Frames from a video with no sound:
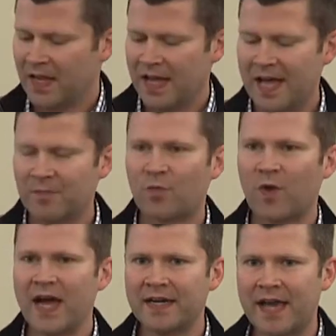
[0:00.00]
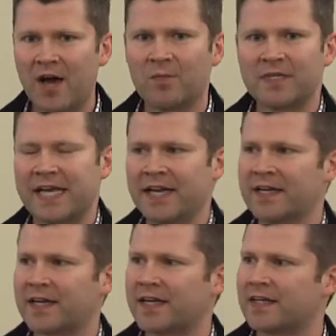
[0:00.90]
Right now,
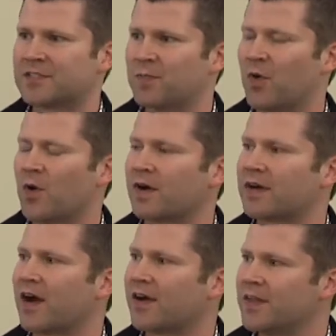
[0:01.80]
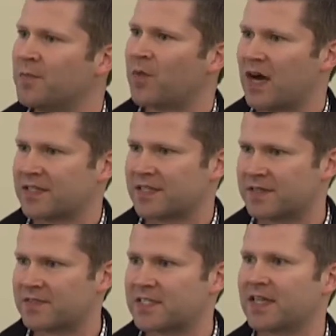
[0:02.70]
Botanica and its board are in the process
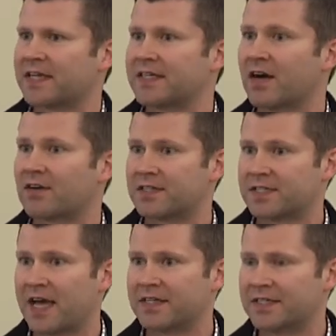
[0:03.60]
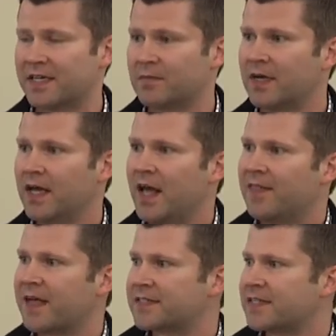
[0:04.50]
of selecting our design team.
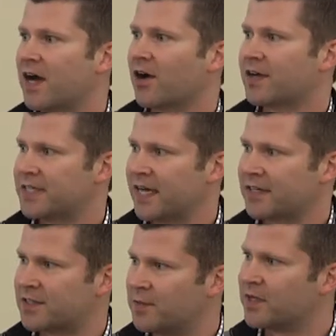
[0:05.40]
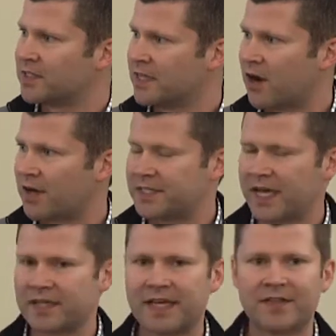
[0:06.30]
That's the architect, the building
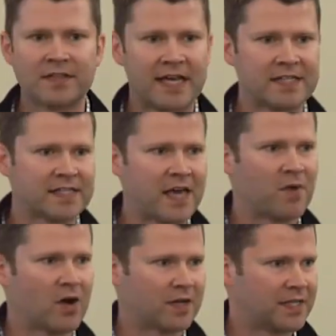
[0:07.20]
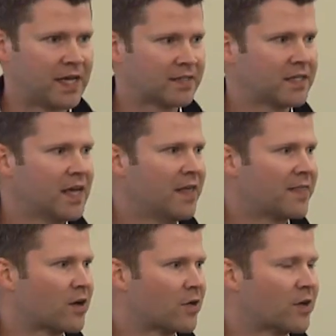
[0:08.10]
architect, and the landscape architect
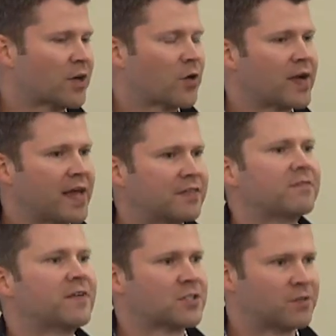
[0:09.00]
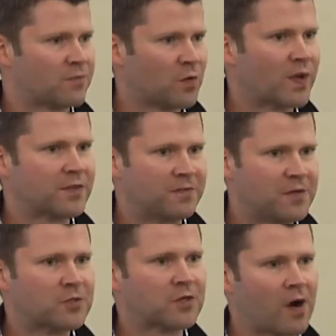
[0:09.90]
that are going to create the vision for what the
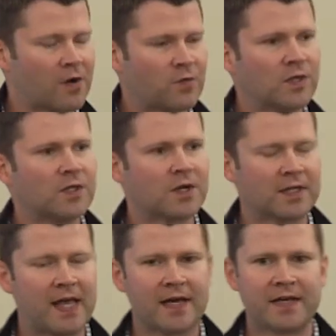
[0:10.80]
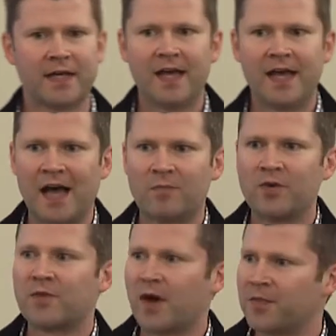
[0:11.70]
future garden will look like.
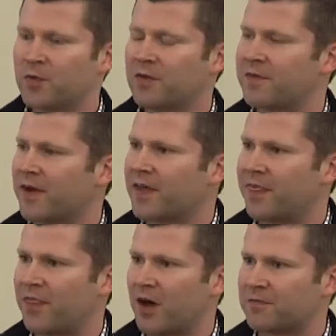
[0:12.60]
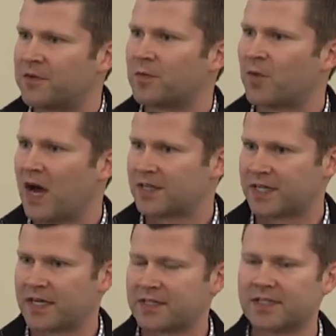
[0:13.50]
We've gone through a very thoughtful
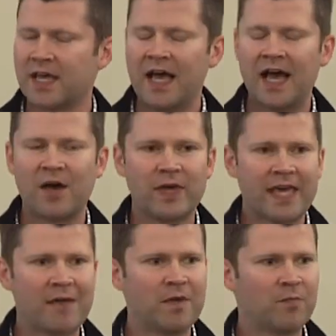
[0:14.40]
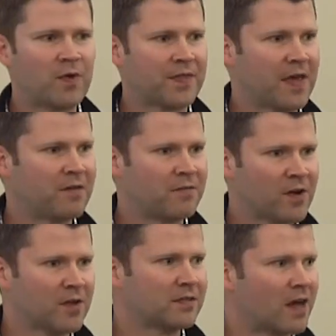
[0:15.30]
process. We came up with a
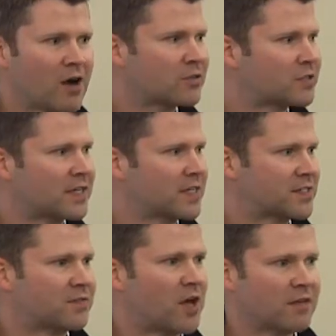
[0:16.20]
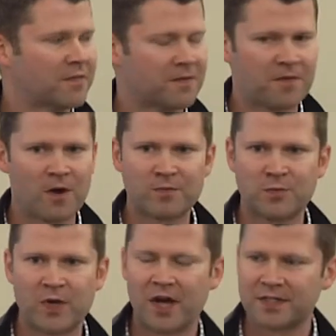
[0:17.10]
very large list of all of the firms
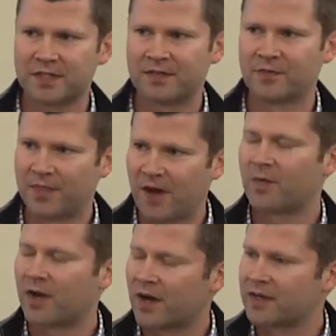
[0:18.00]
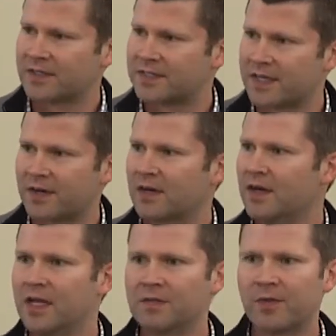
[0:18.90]
we thought we ought to consider,
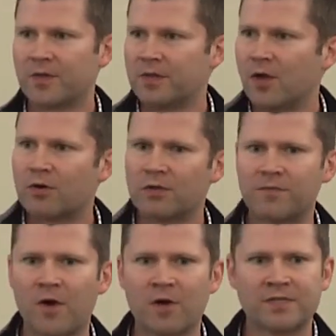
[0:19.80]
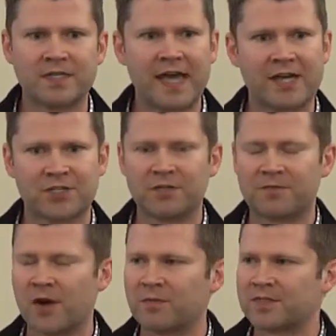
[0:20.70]
both local firms and national
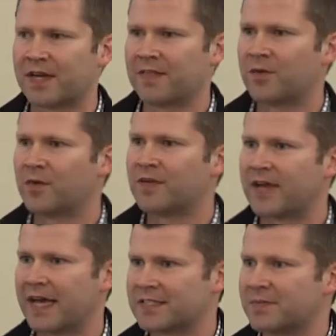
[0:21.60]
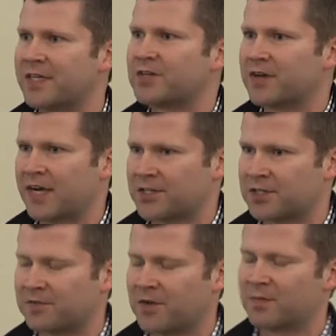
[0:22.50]
firms, and I think we even had some
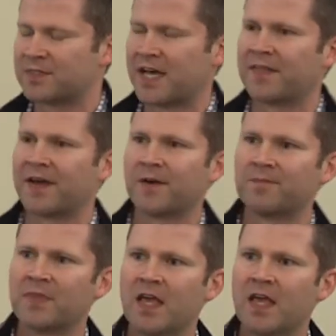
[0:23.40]
international firms on there.